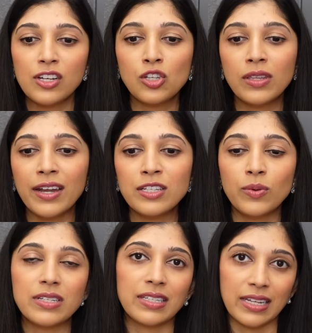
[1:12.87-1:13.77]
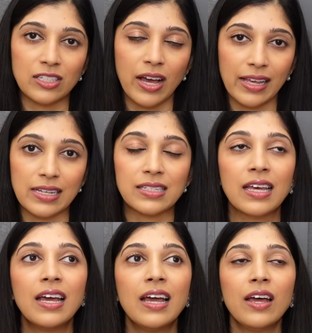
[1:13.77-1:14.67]
So that is what a skin tag is.
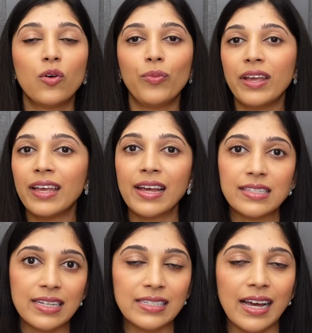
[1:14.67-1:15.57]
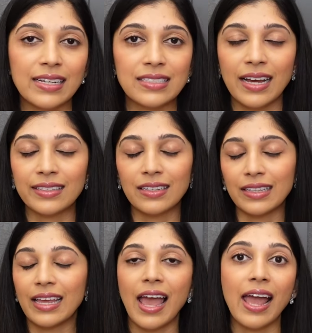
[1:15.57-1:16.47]
We can get skin tags
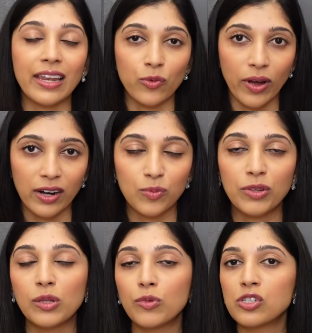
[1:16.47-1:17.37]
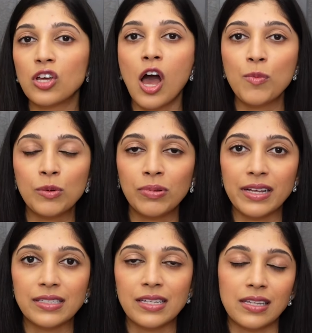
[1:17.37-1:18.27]
technically anywhere, but the most common
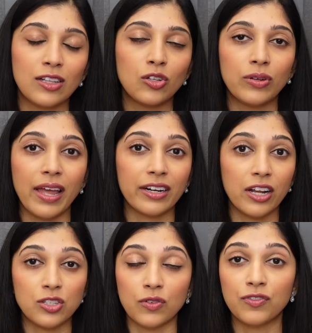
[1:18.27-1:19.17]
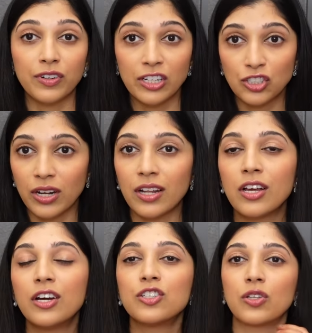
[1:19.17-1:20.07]
places include areas of friction.
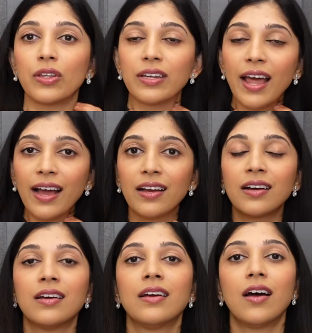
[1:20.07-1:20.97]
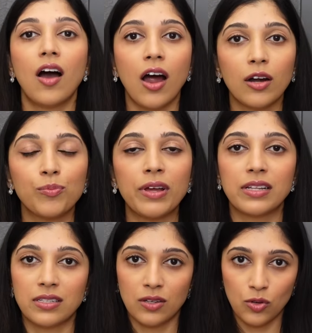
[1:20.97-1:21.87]
So the neck,
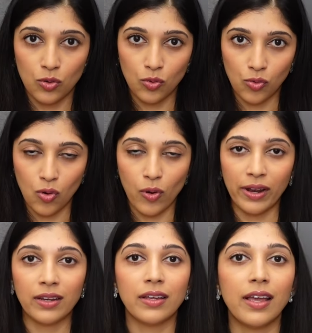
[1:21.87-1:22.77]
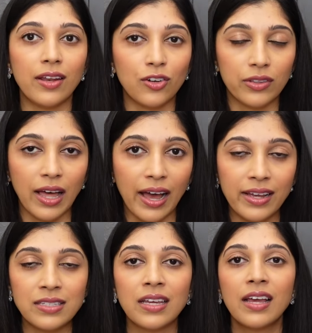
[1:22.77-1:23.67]
armpits, groin, inner
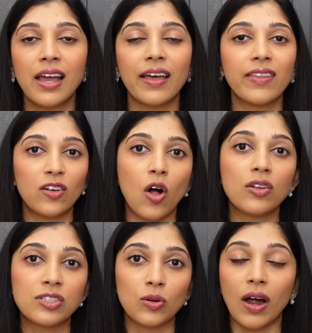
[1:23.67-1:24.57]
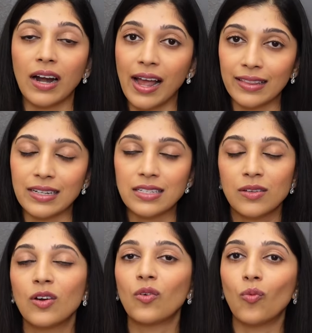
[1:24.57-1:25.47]
thighs, and then also our eyelids.
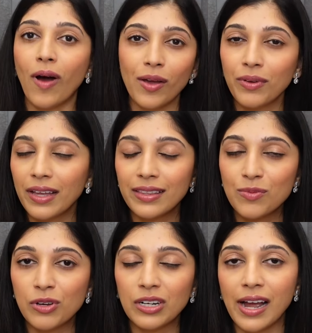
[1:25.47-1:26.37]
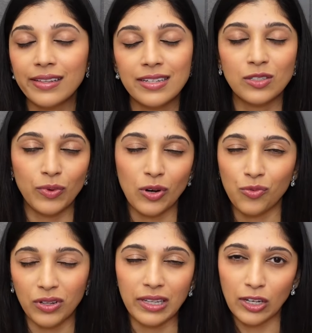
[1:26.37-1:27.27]
Why we get them on our eyelids, we don't
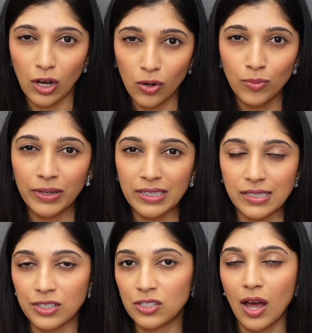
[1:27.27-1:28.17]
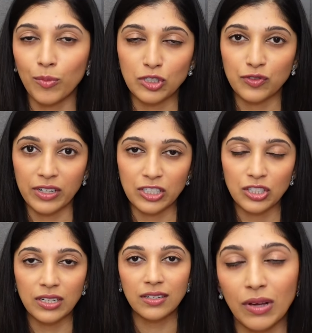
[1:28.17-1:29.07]
really know, because there's not much
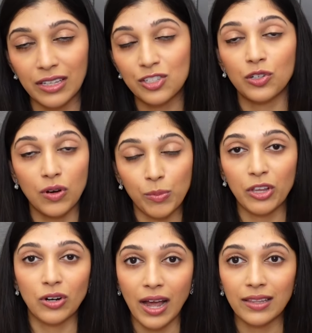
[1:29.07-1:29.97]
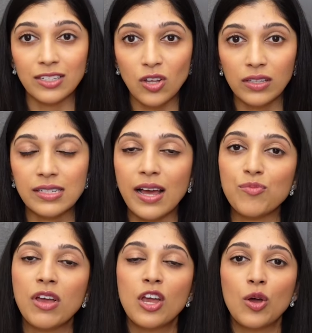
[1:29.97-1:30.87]
friction unless you're rubbing your eyelids all the time,
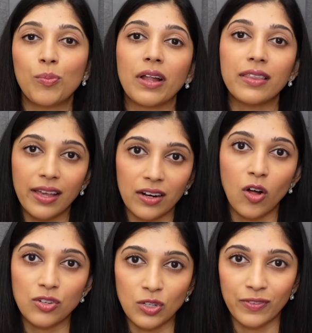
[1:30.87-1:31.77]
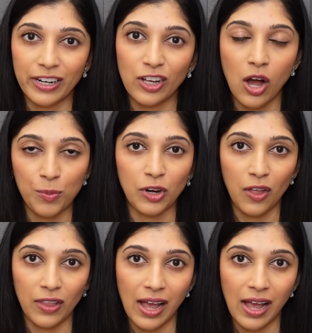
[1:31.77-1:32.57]
but they are also very common on the